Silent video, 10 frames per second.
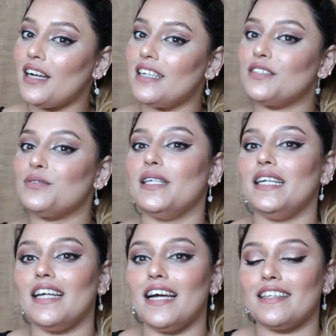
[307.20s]
you guys
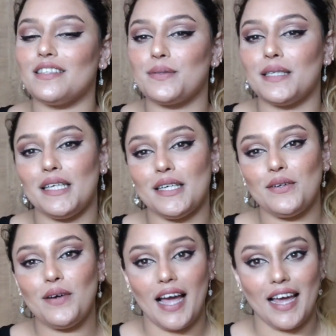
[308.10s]
really like this
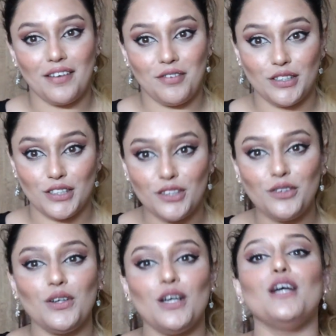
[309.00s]
video, and if you
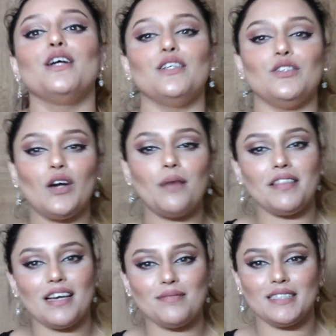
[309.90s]
do, drop a
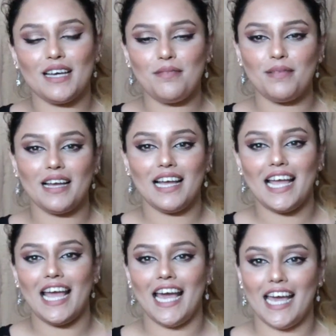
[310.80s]
thumbs up
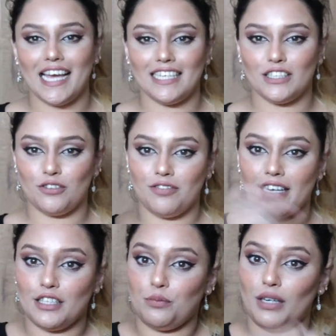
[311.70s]
and don't
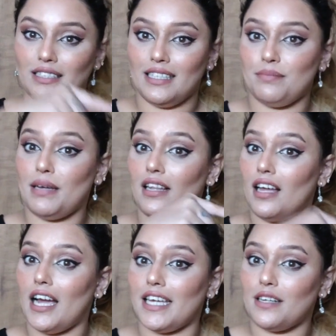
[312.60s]
forget to press that bell
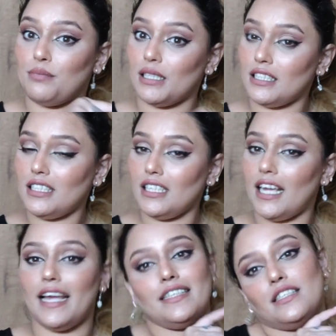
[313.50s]
icon button
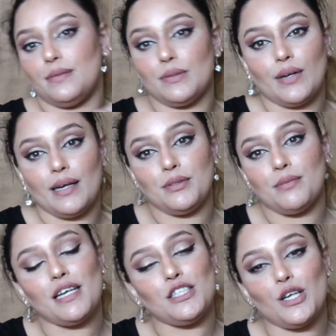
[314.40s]
and subscribe
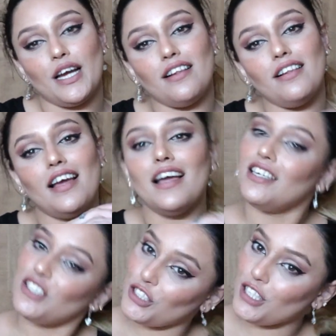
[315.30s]
to my channel.
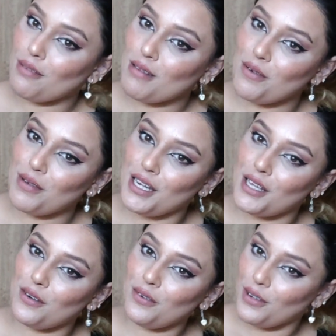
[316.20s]
Share my
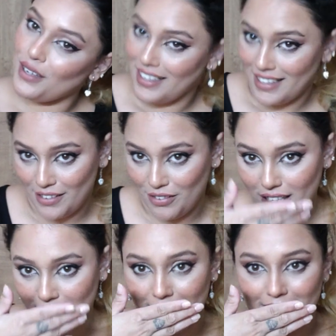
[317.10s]
video if you
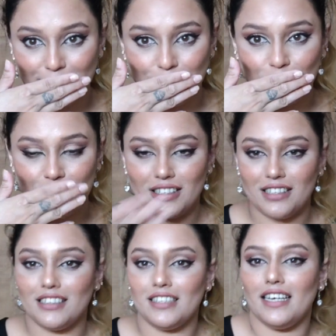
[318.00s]
like it.
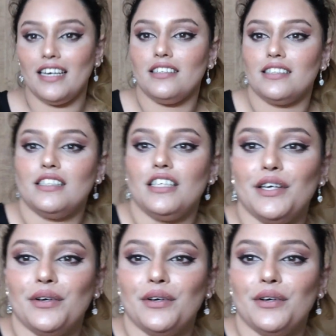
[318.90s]
Till then, see you.